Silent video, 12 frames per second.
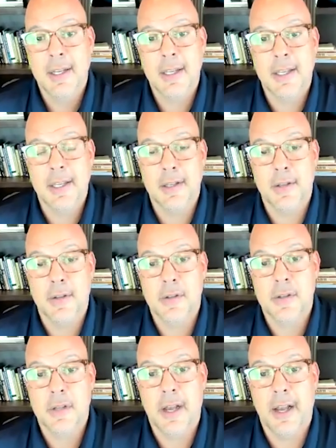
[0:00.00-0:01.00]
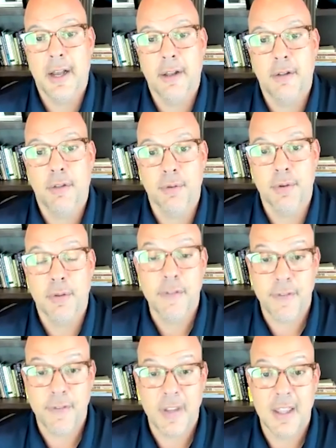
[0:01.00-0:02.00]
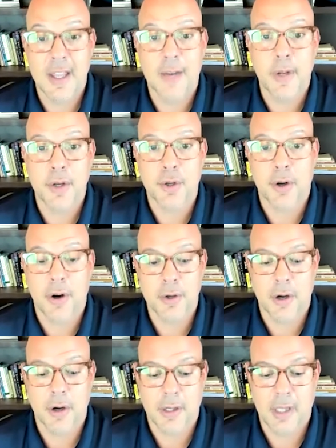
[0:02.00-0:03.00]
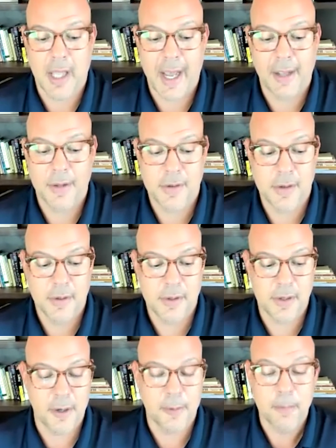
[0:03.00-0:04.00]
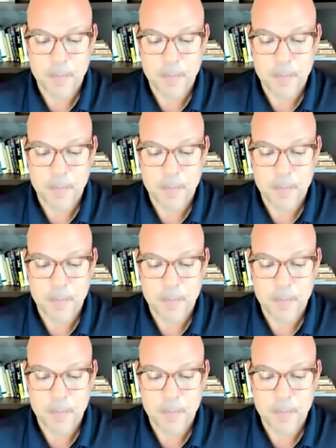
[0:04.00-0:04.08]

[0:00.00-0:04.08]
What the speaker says: is through the fee that we charge our clients. So